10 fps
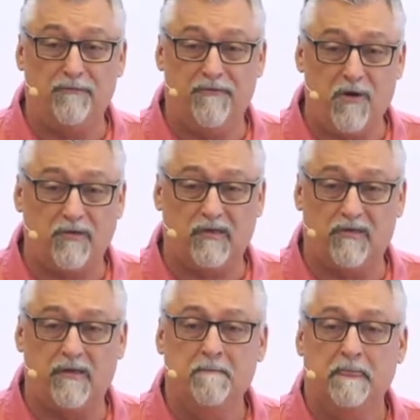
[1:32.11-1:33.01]

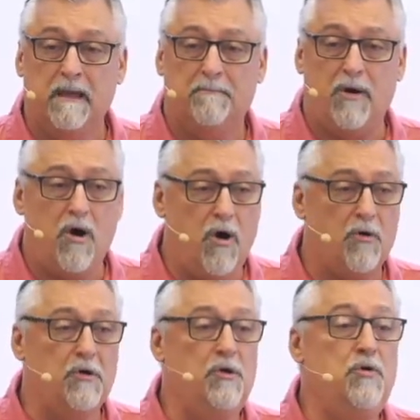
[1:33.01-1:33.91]
verses
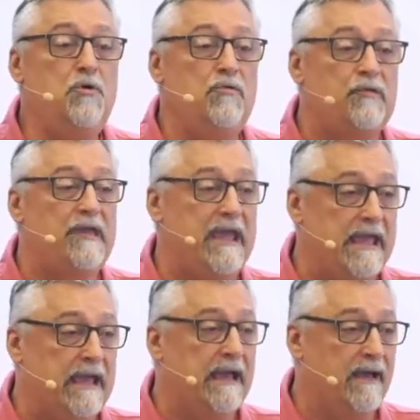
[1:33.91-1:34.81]
Paul
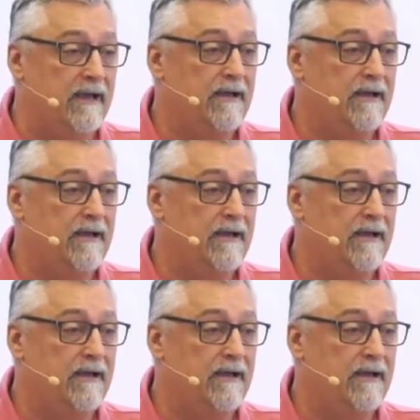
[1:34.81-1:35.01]
oozing